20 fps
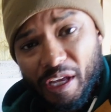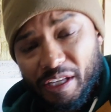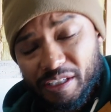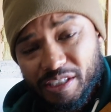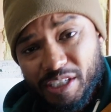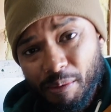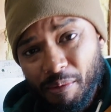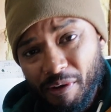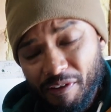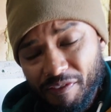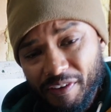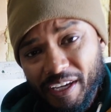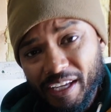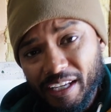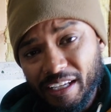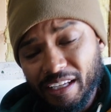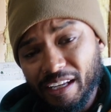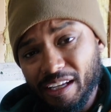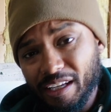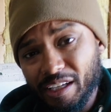Some of it
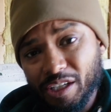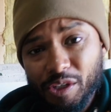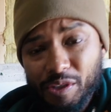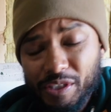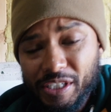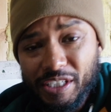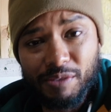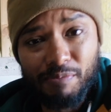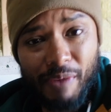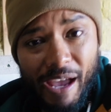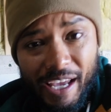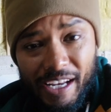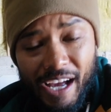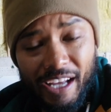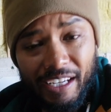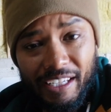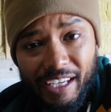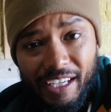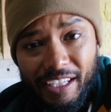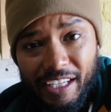you just might
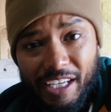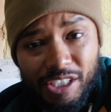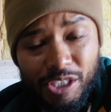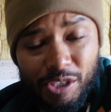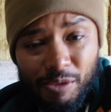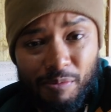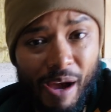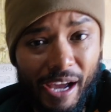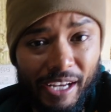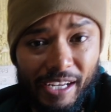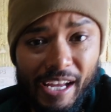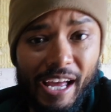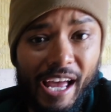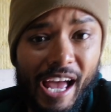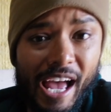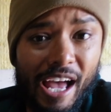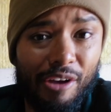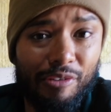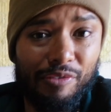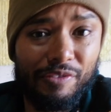not need, because you might not
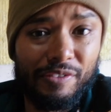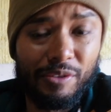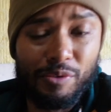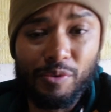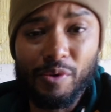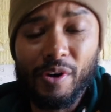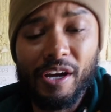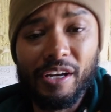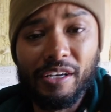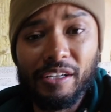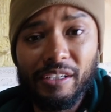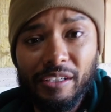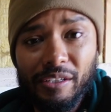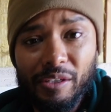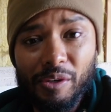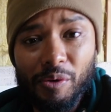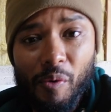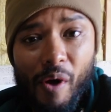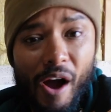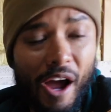have to run
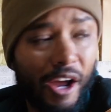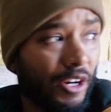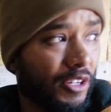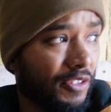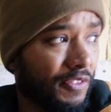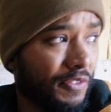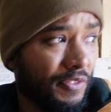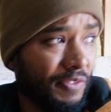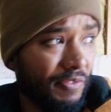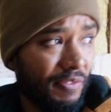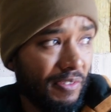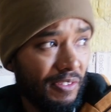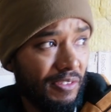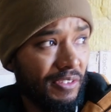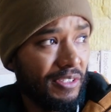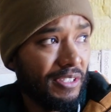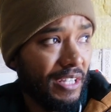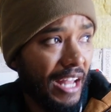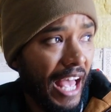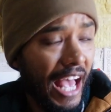your wires
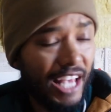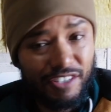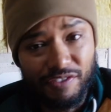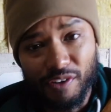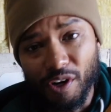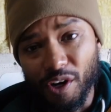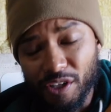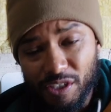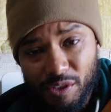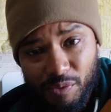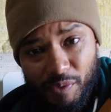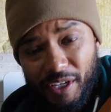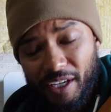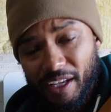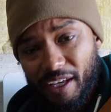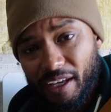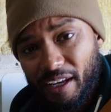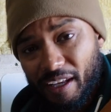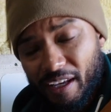as far as we did.